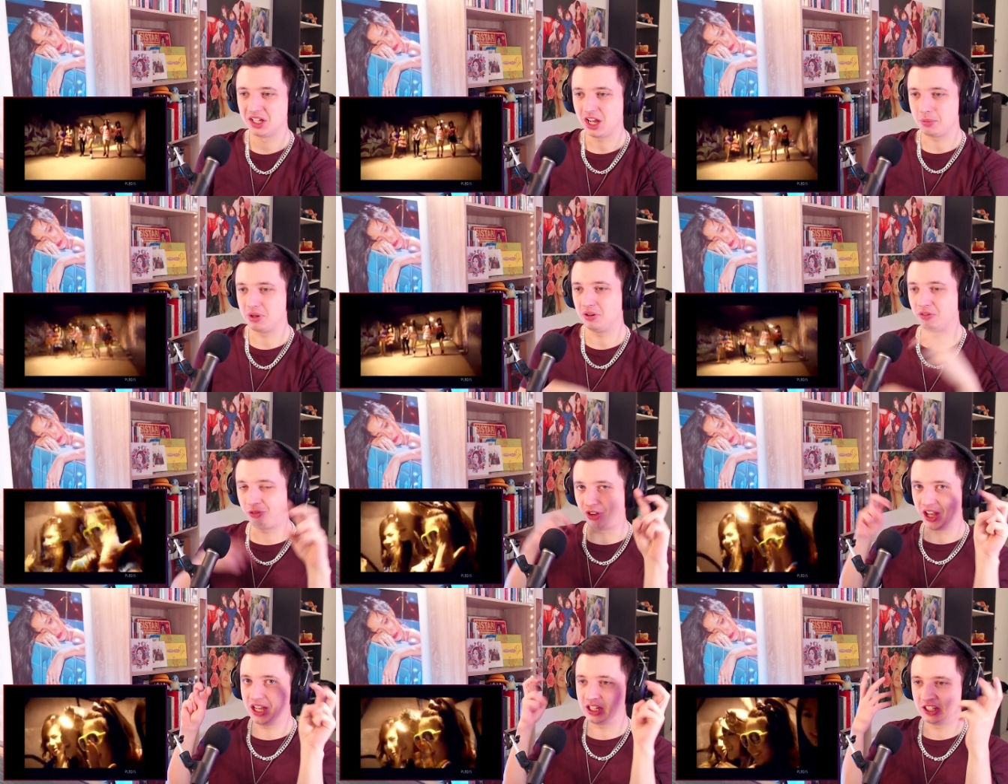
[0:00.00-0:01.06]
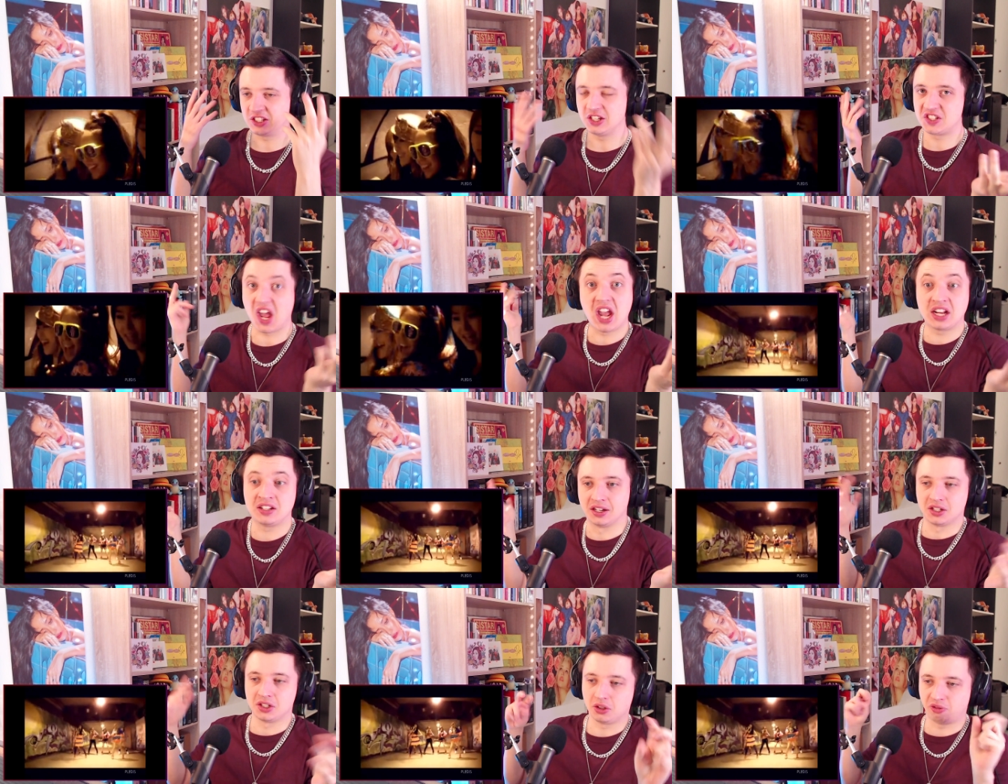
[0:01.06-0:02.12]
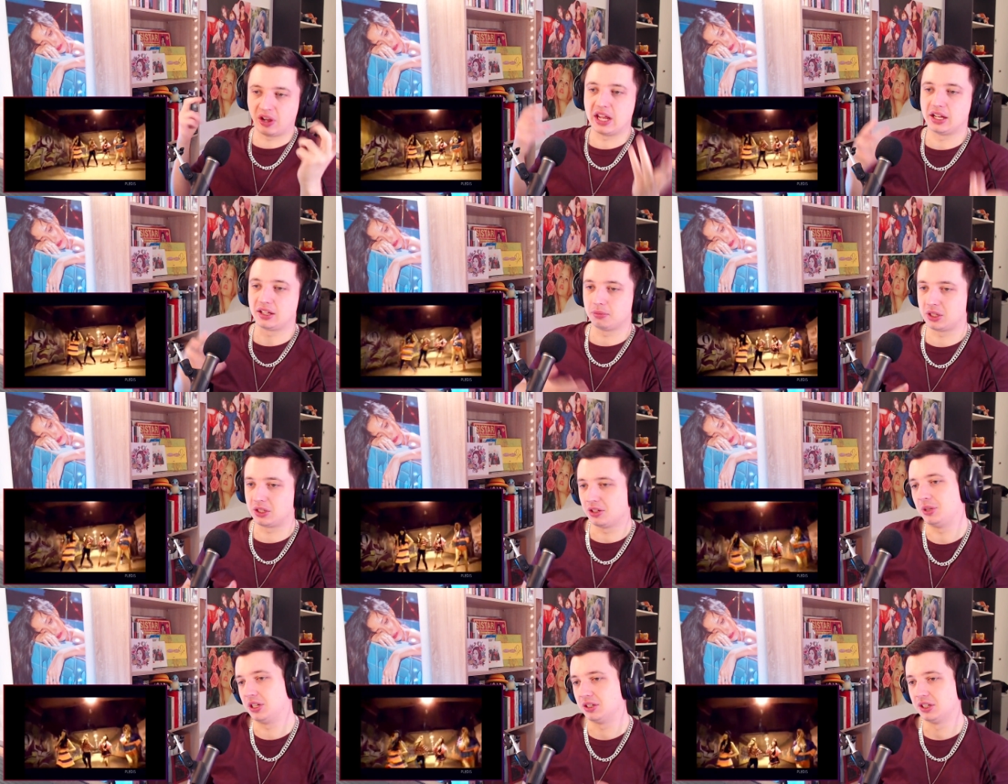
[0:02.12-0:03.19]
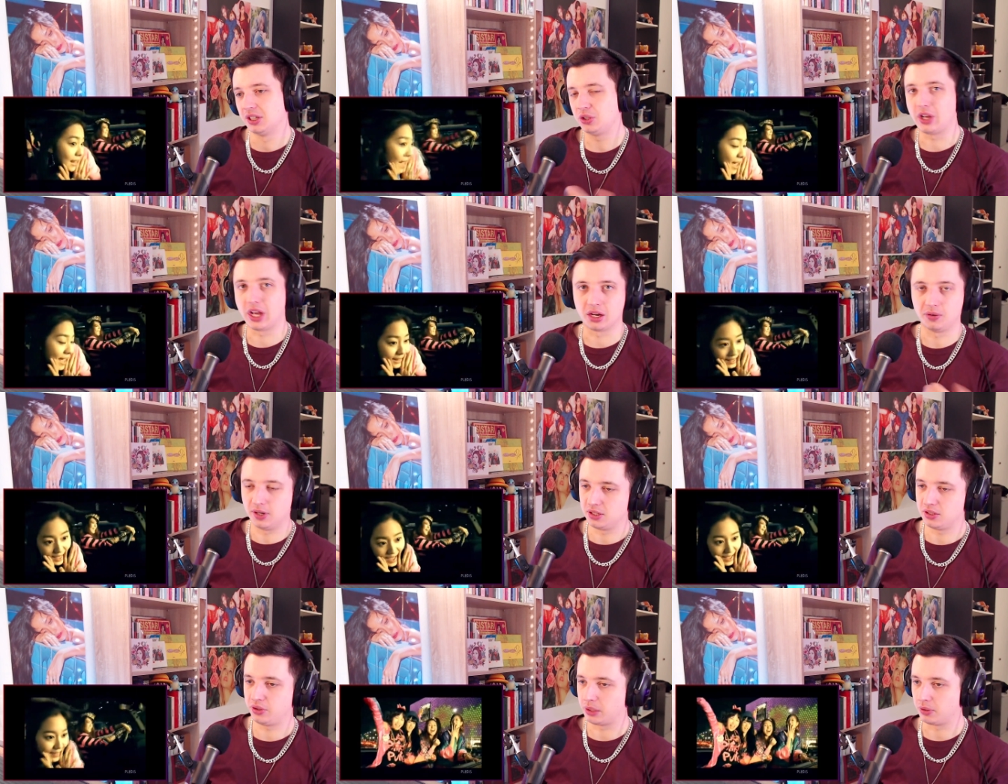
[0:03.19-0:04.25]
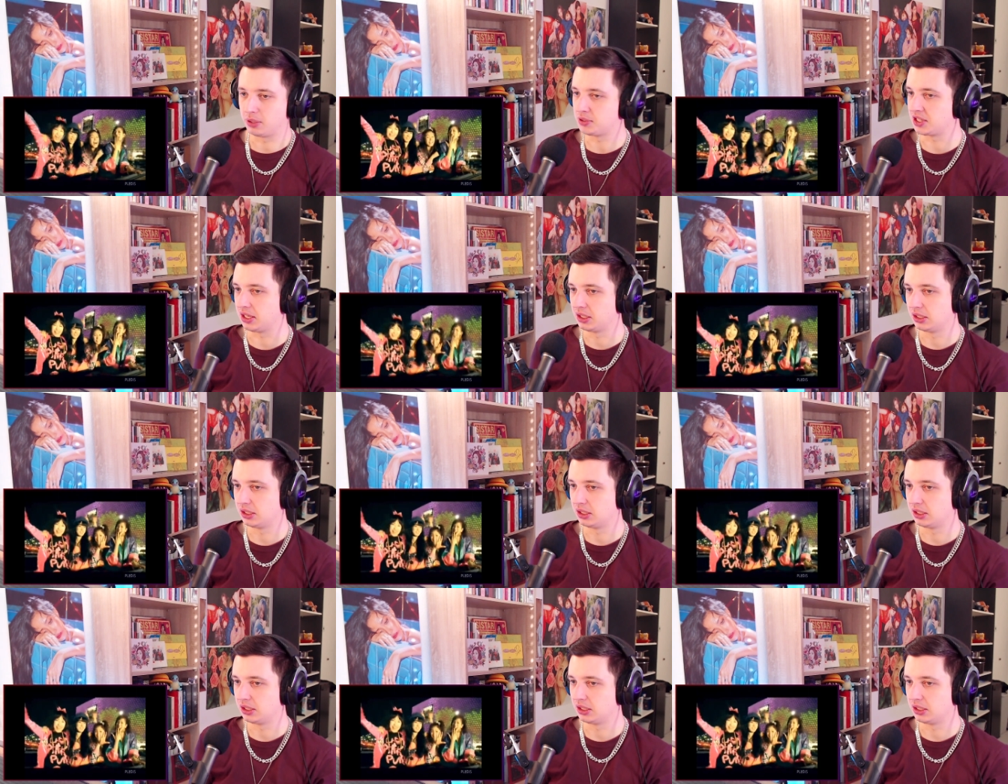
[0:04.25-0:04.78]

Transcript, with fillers: I mean, fake is acting, not fake, but I mean, you get it, right? You get what I'm saying.